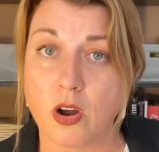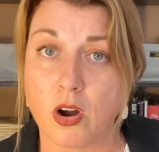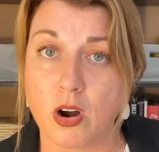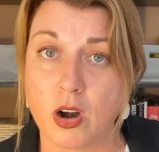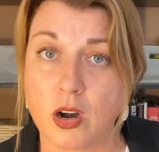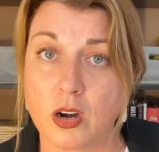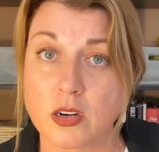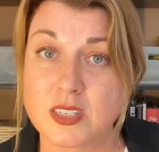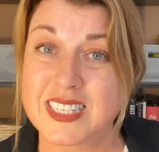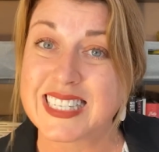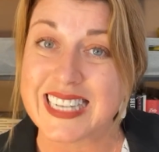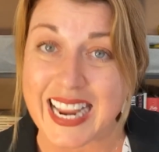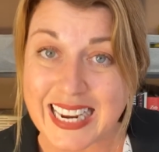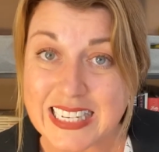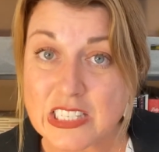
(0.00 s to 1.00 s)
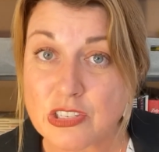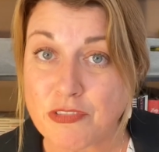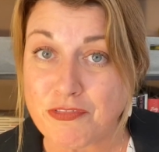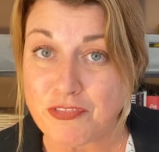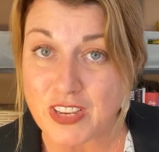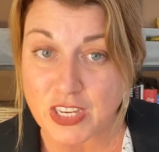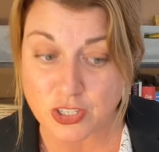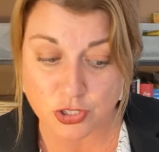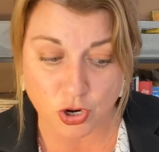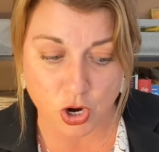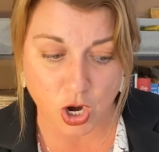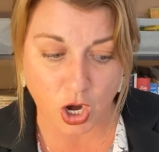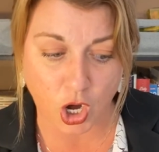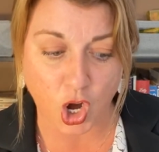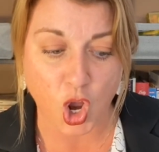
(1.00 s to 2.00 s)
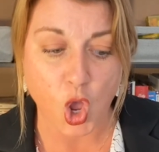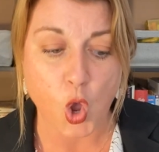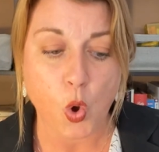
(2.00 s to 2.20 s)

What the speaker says: our state's fees are,